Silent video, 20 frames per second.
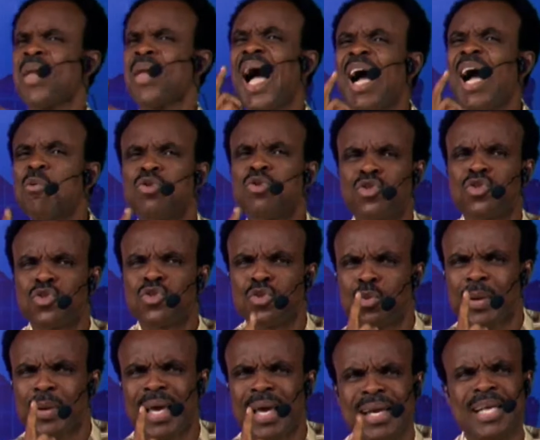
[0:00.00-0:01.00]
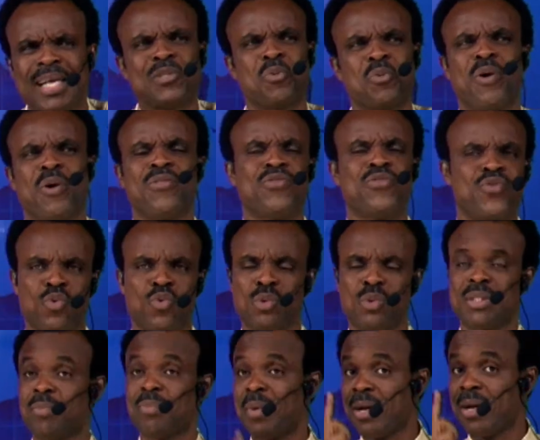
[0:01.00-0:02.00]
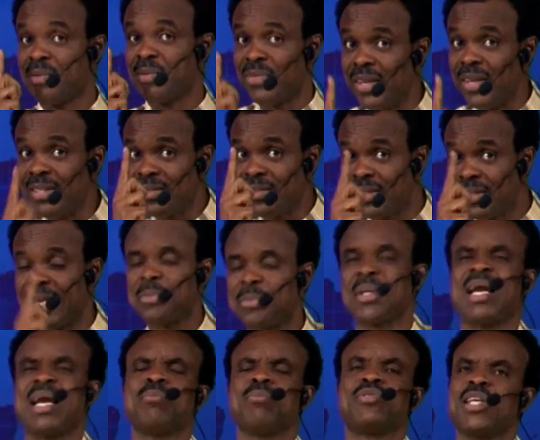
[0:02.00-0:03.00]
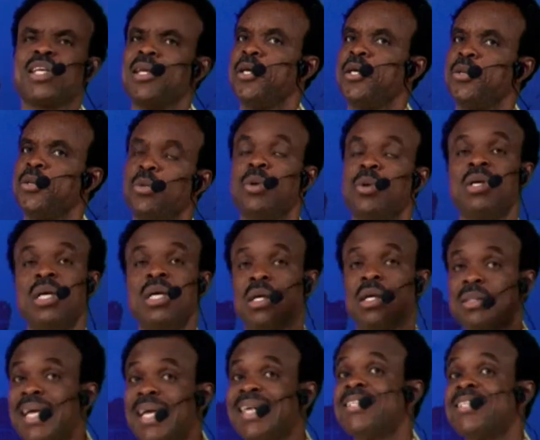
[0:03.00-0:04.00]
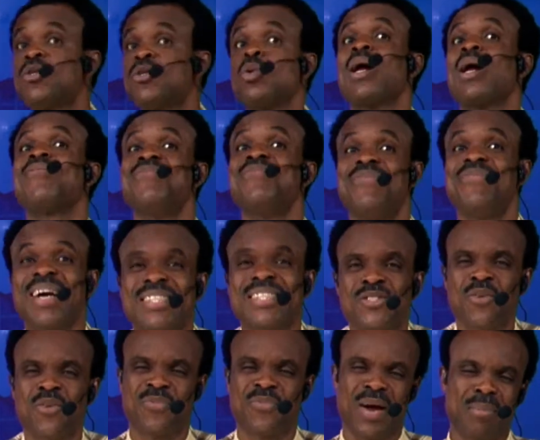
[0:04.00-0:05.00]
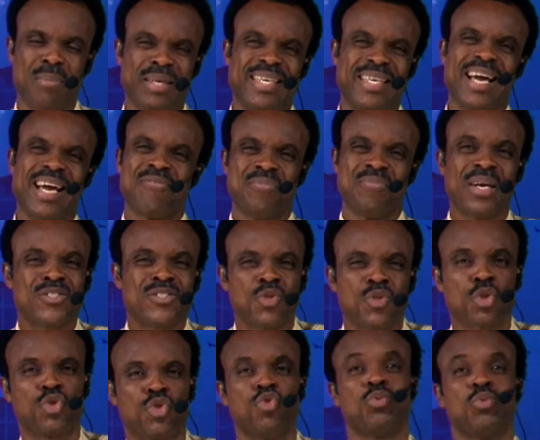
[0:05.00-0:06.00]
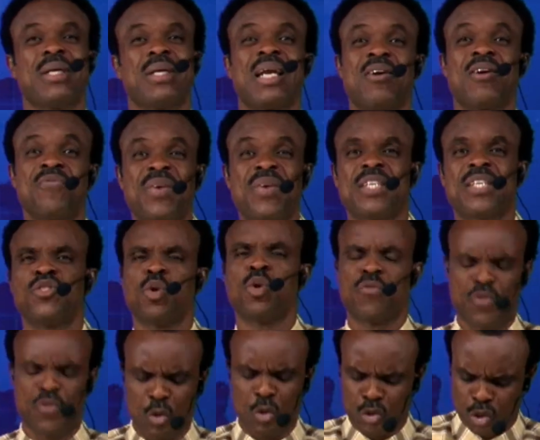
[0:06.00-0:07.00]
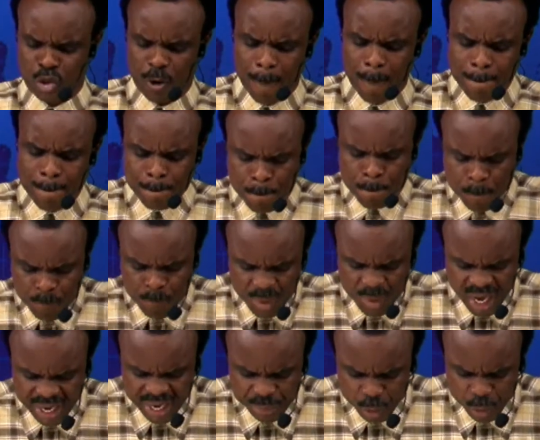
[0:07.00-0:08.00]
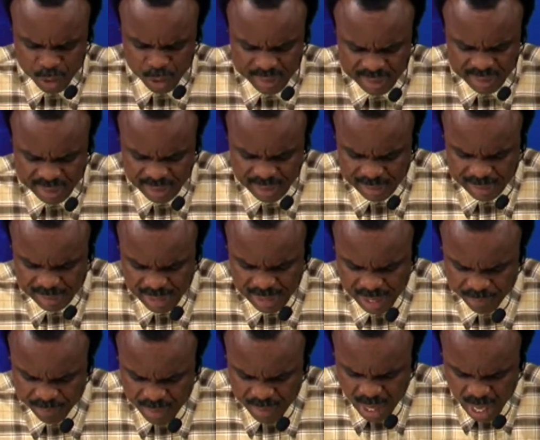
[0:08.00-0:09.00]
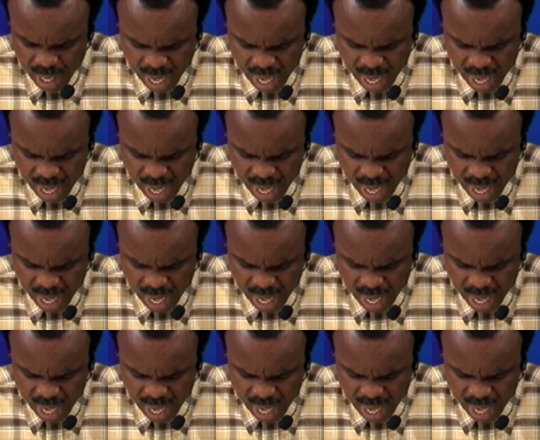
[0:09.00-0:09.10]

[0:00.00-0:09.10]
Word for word: I want you to realize one truth about this thing that I'm telling you, that is going to affect your family, affect your children, and affect your future in no distant time.